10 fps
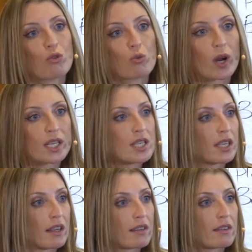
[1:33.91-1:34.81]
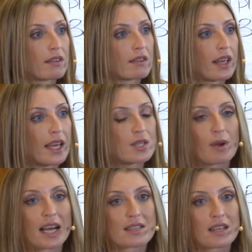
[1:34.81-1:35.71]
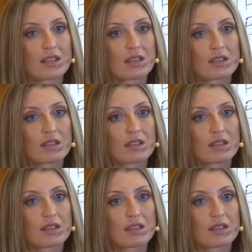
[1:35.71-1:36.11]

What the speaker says: wanting X, Y, and Z.